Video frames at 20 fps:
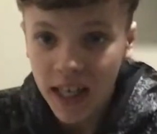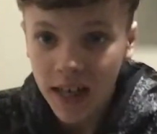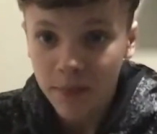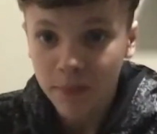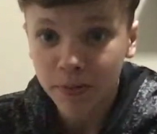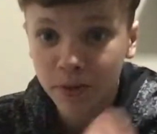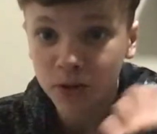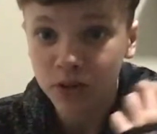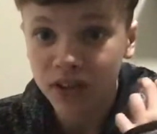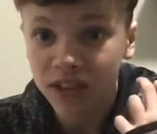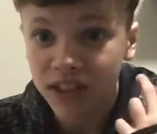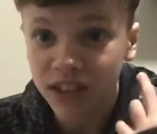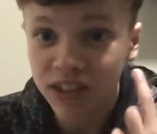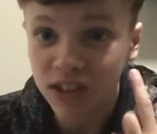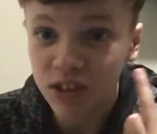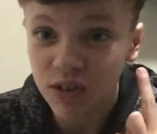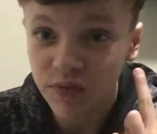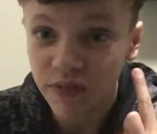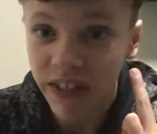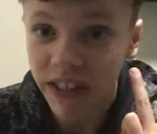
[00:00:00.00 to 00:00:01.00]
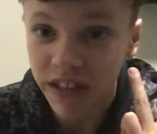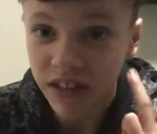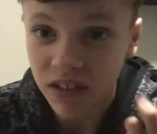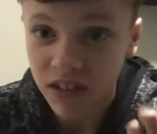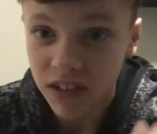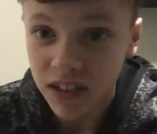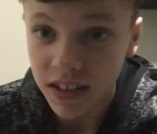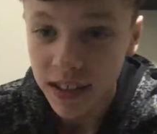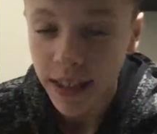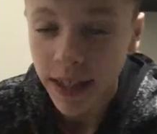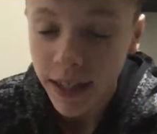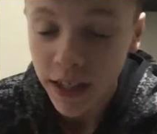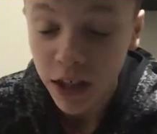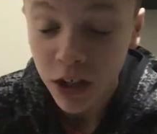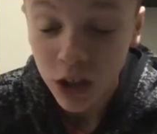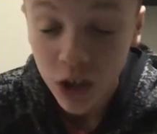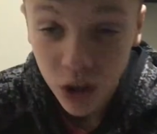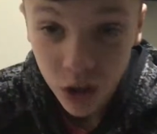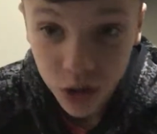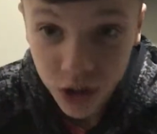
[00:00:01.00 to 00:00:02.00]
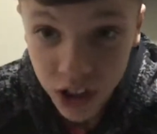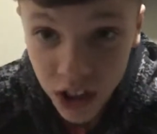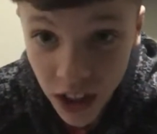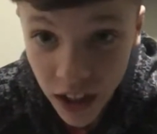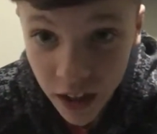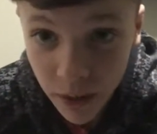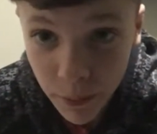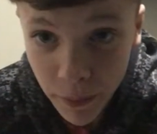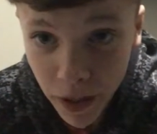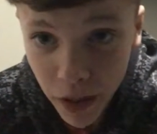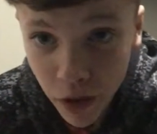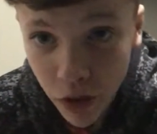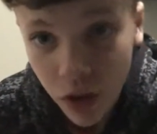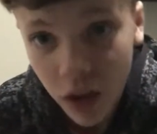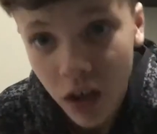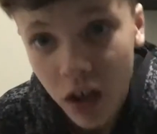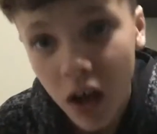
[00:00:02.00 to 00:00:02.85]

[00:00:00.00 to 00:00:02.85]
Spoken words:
I posted two videos today. Go check them out.